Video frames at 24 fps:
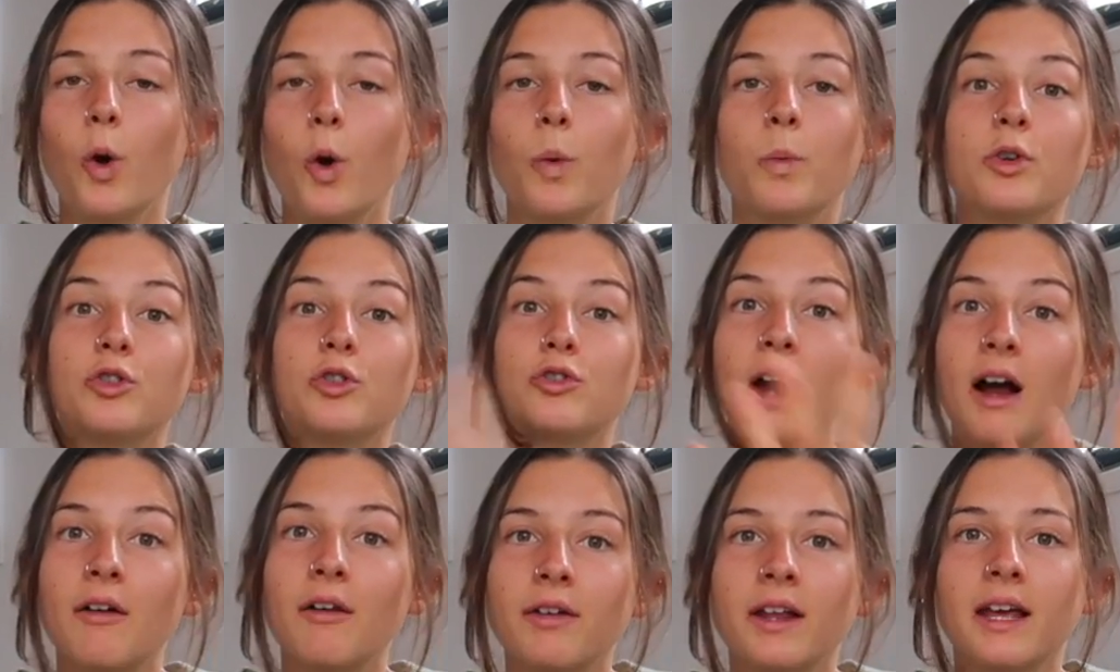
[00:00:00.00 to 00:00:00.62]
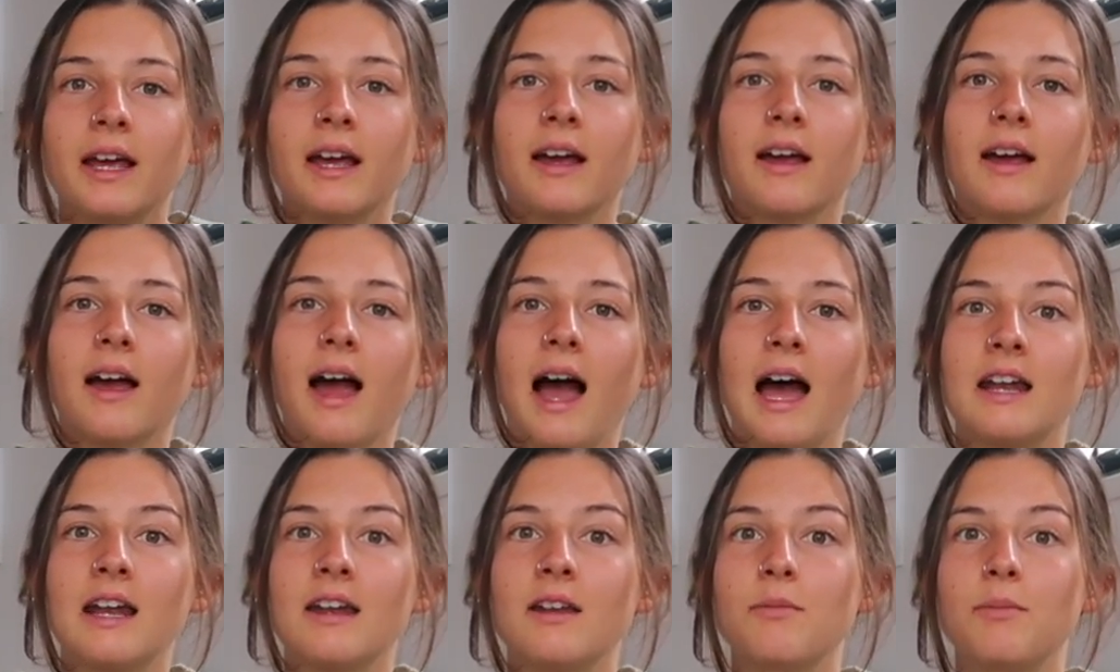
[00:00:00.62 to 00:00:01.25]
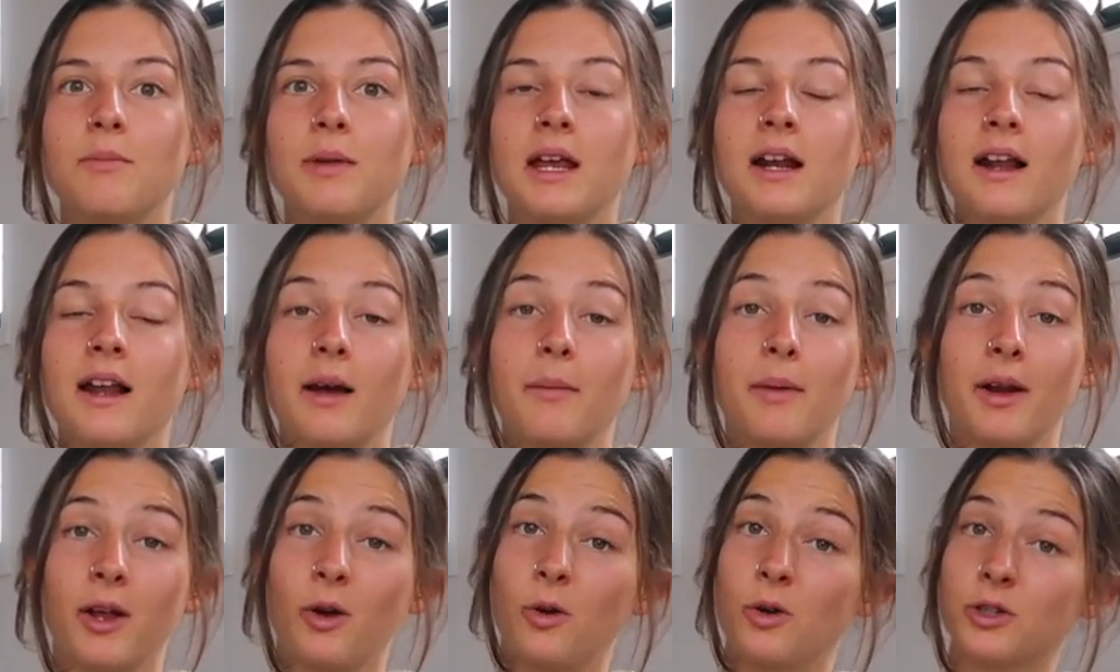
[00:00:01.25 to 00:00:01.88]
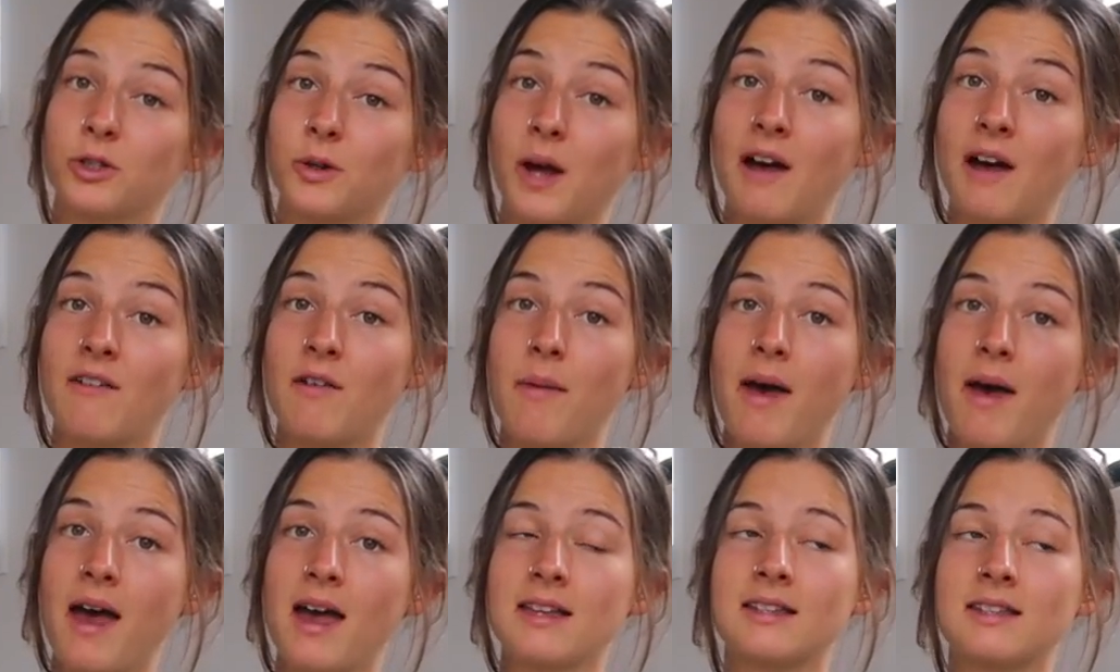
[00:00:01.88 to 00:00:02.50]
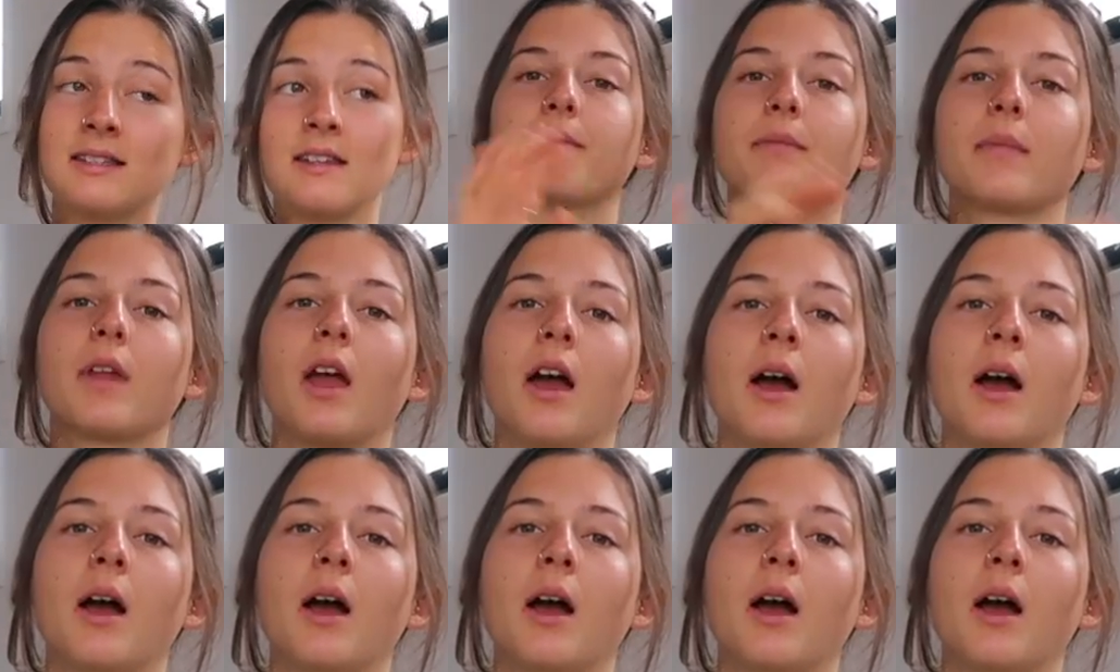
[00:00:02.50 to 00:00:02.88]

was traveling and then being like, but I also have a mess.